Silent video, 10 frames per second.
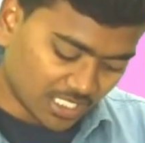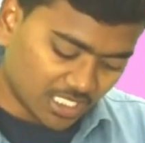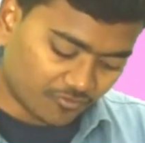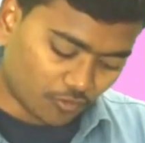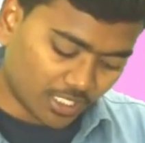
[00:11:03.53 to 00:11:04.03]

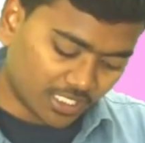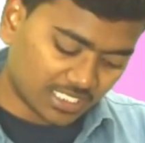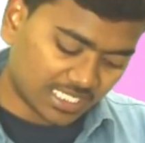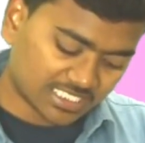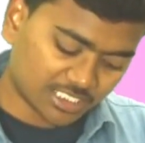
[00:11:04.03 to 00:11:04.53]
If auditor
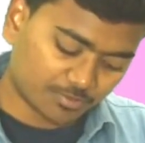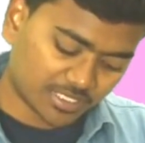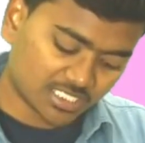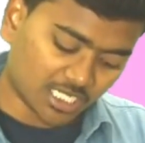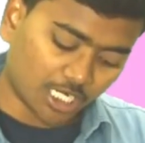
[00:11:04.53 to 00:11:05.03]
has
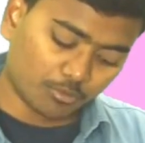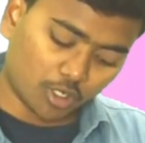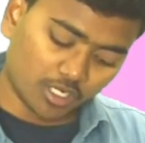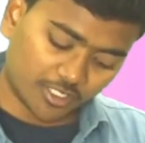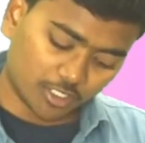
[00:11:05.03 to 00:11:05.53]
expressed
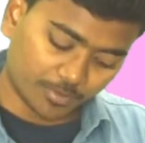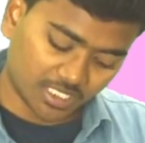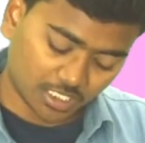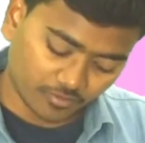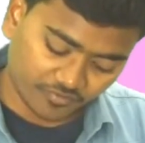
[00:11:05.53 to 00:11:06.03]
unmodified
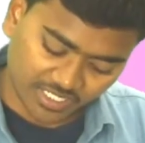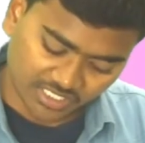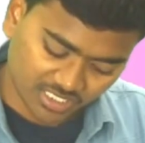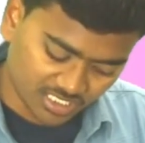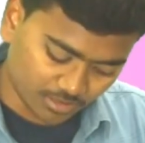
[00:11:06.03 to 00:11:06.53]
opinion on
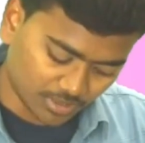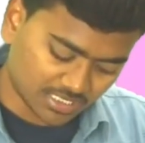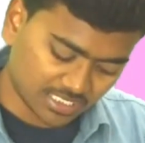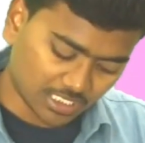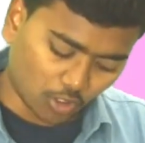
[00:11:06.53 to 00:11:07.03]
financial statements,
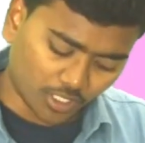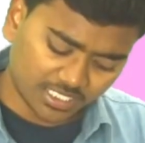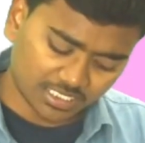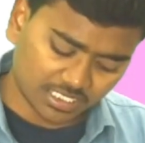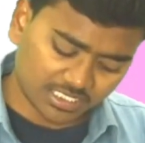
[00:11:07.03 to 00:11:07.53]
then the
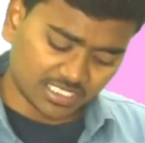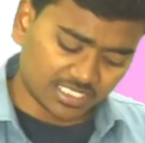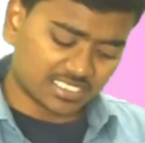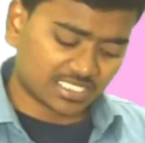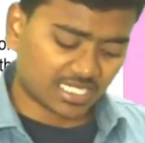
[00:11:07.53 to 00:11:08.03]
auditor shall
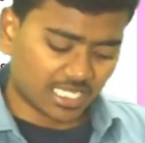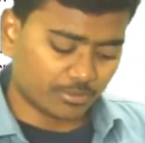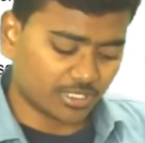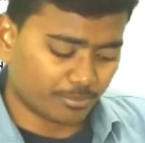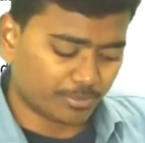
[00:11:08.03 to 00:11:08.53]
describe
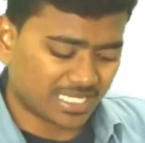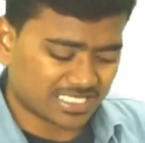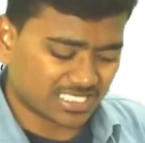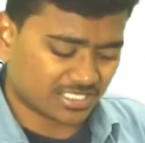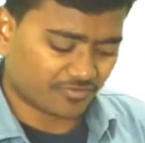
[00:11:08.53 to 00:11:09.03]
in the
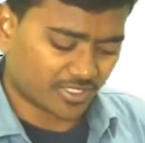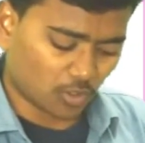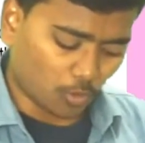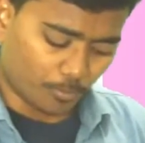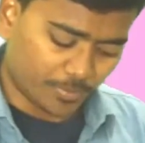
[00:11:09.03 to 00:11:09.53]
basis for
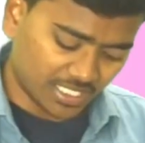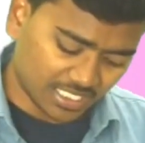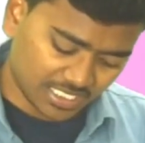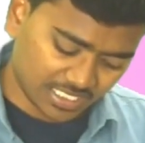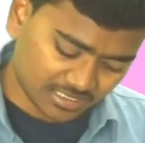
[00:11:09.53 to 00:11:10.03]

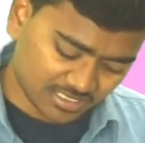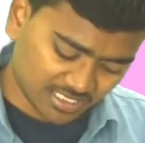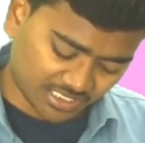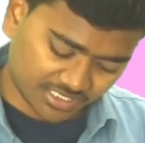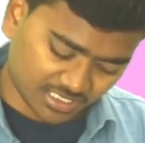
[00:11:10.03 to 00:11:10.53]
opinion
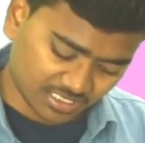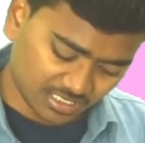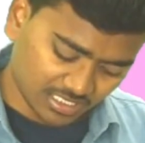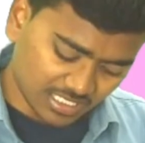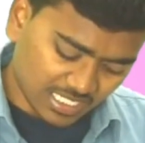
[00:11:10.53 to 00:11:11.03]
section
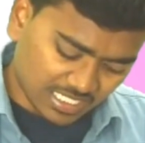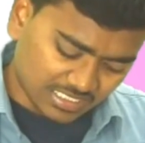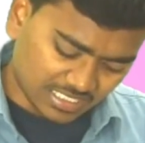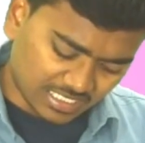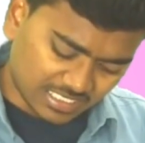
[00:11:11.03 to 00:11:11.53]

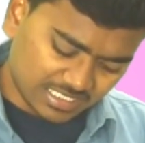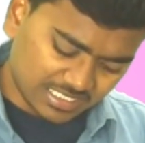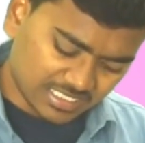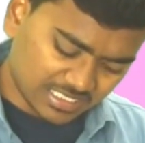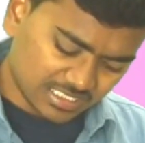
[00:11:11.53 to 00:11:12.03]
the
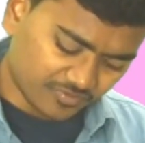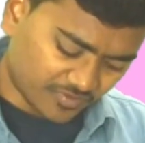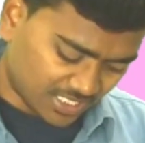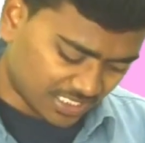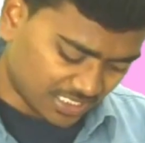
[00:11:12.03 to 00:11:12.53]
reasons for
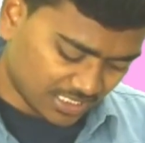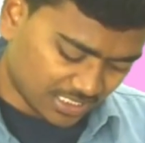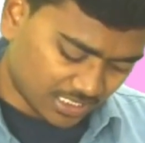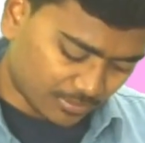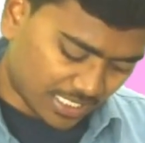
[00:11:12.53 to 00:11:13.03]
any
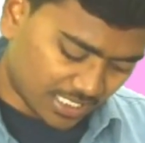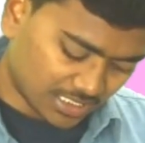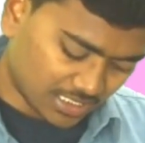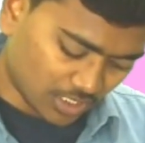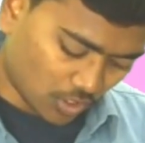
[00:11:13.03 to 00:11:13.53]
other
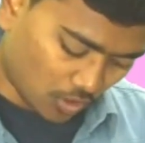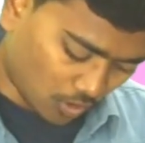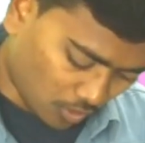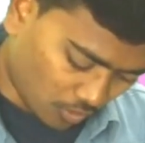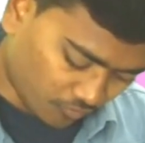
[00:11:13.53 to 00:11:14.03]
matter
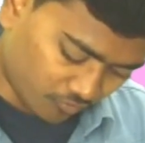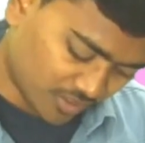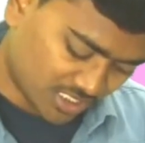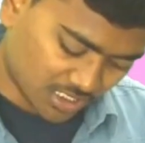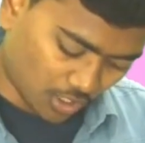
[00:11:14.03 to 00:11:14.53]
of
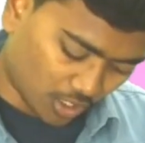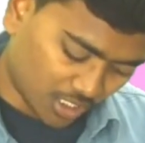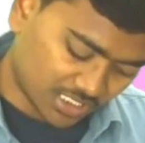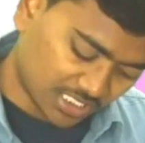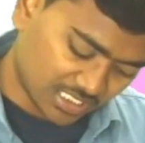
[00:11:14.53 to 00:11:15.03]
which the
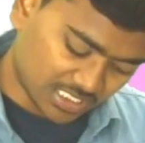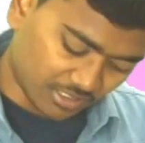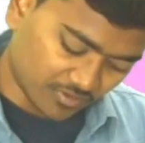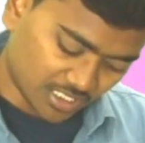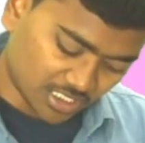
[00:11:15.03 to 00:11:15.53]
auditor is
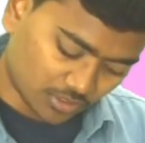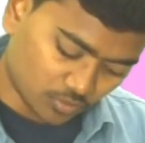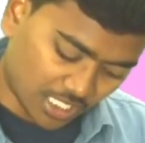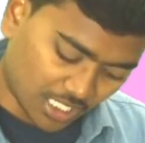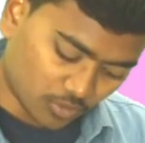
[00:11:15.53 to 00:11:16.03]
aware that
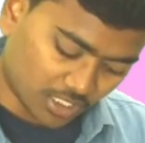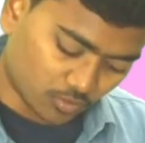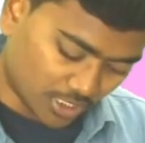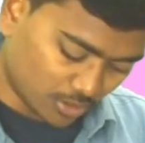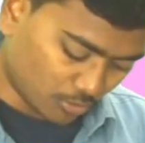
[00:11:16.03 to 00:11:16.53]
would have
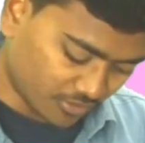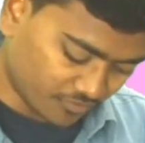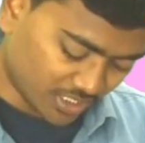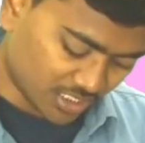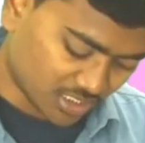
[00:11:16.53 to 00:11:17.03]
required
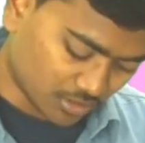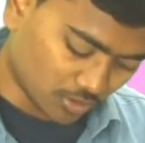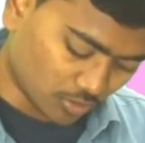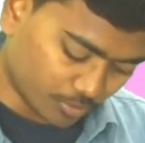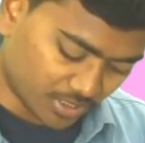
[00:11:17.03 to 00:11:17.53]
modification to
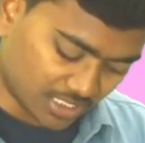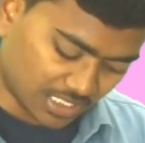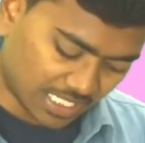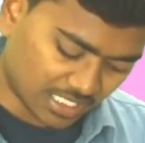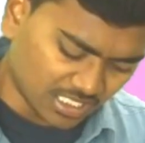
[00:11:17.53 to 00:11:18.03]
the opinion
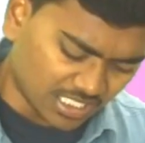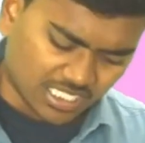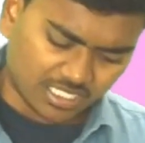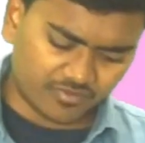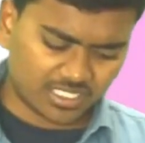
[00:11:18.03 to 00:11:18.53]
and
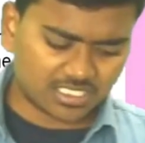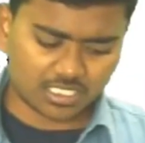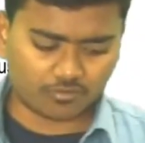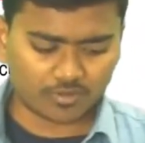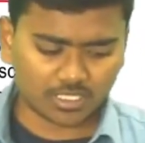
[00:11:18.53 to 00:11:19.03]
effects thereof.